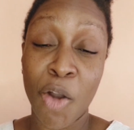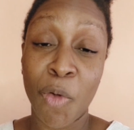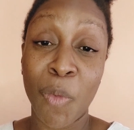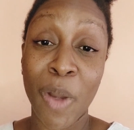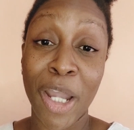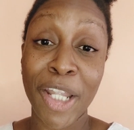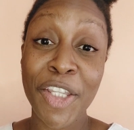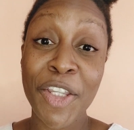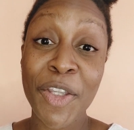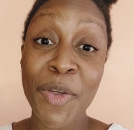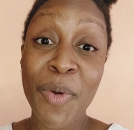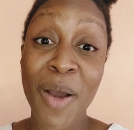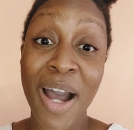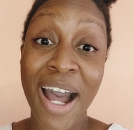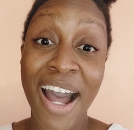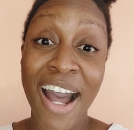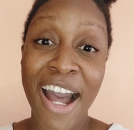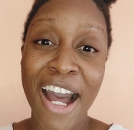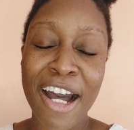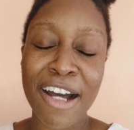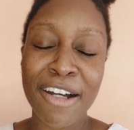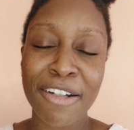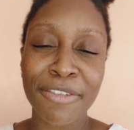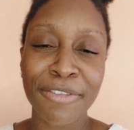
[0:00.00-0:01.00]
When you
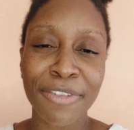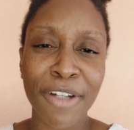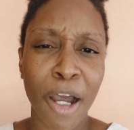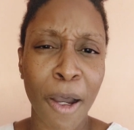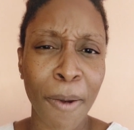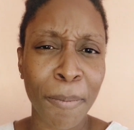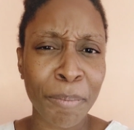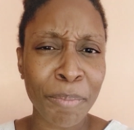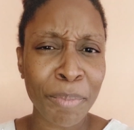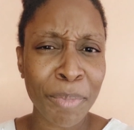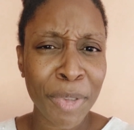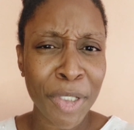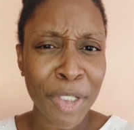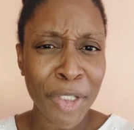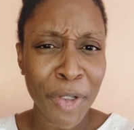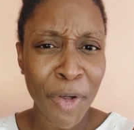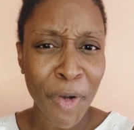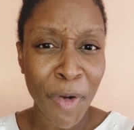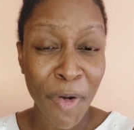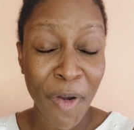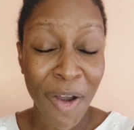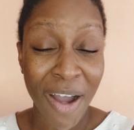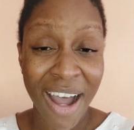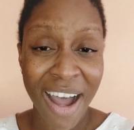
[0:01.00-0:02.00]
have a
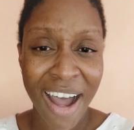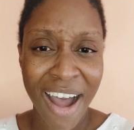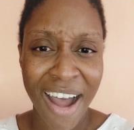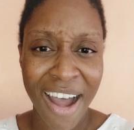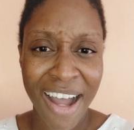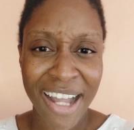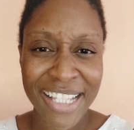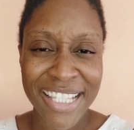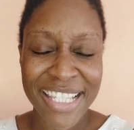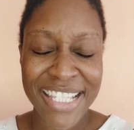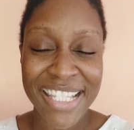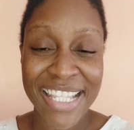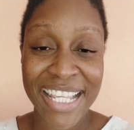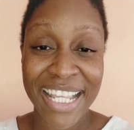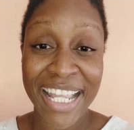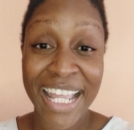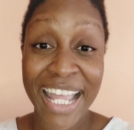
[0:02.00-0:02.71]
pure heart